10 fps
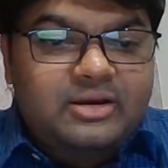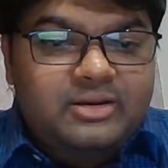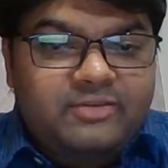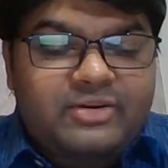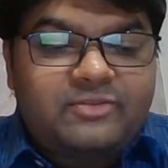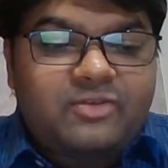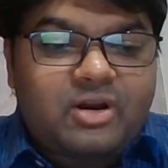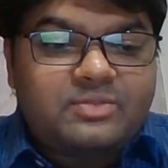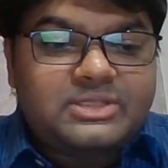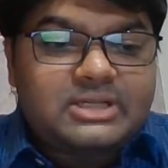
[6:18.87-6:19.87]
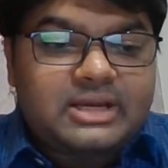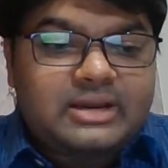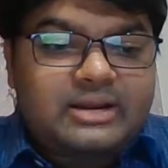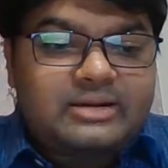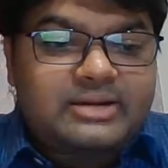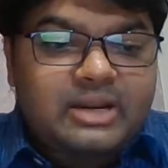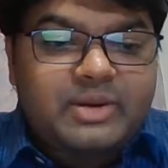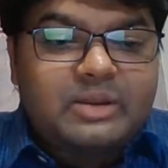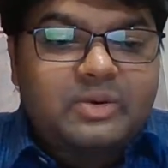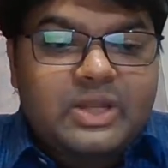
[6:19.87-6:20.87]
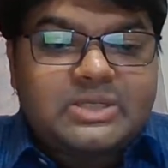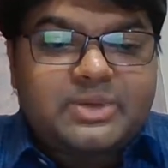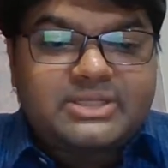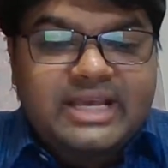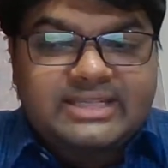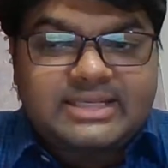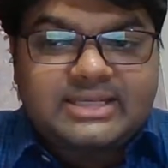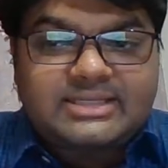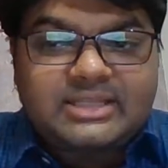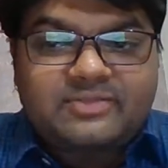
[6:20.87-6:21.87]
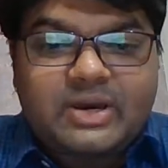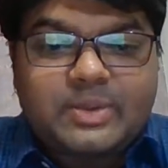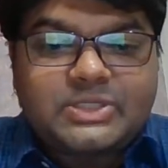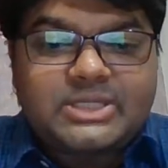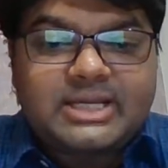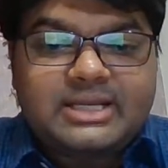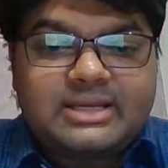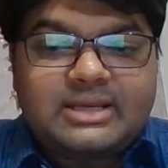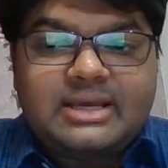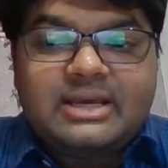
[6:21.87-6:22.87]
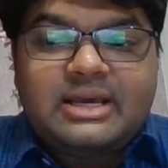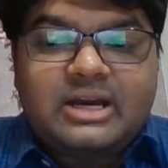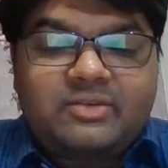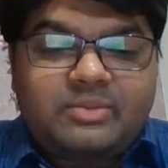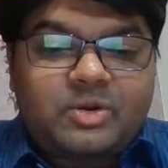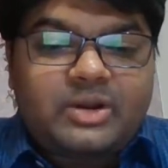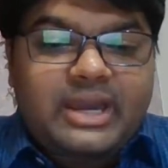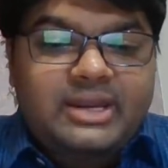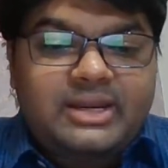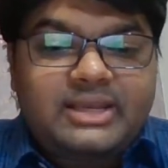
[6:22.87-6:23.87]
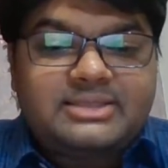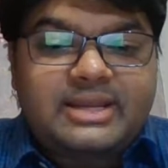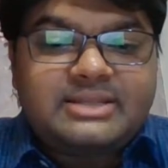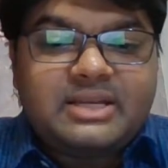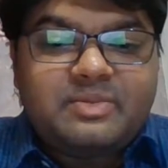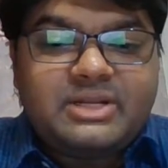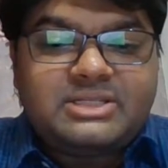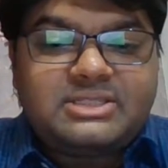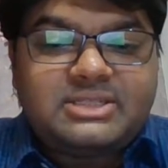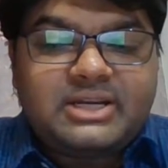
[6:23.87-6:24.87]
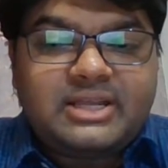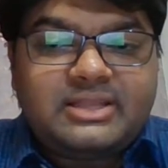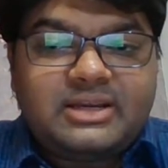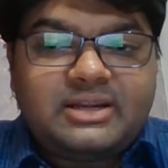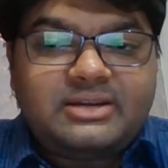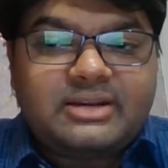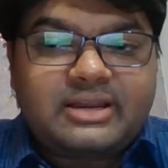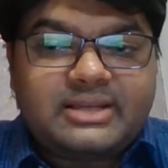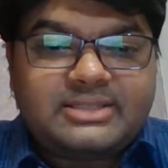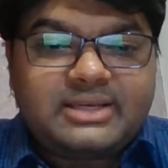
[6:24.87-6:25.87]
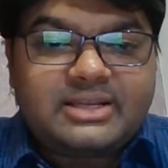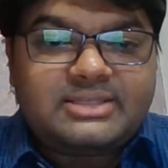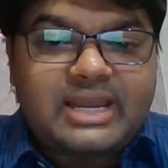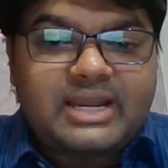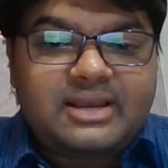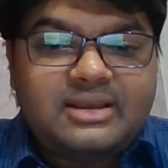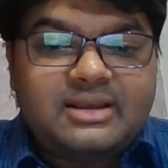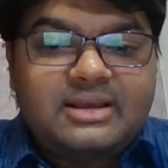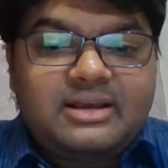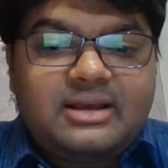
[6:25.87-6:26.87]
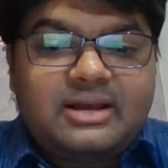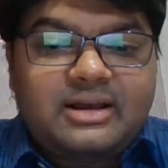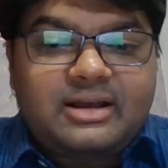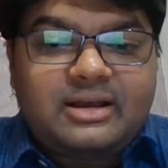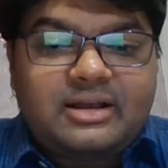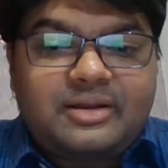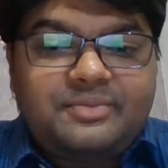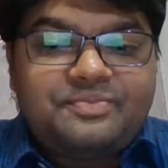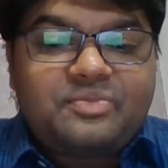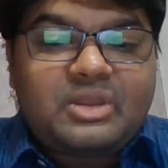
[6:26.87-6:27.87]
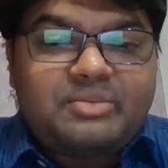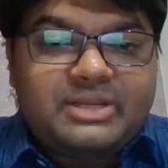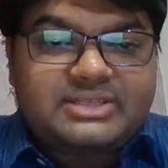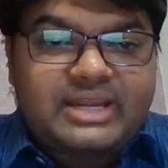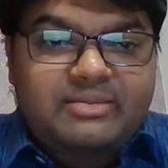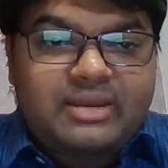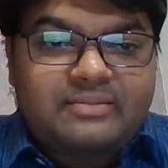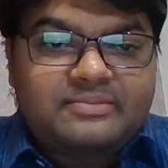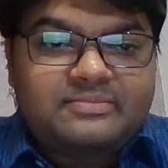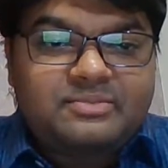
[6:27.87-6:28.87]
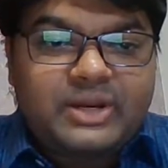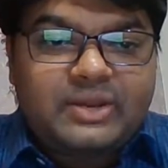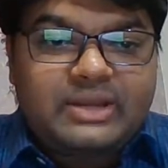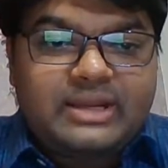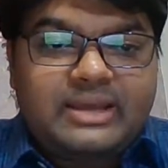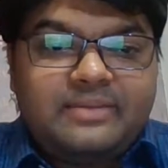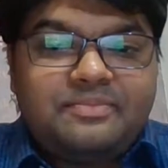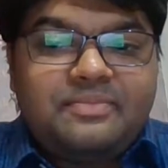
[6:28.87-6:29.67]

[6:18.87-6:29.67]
different forms. Drug metabolism is assessed in the pharmaceutical pharmacokinetics and is administered in the drug research and uh, prescribing, particularly.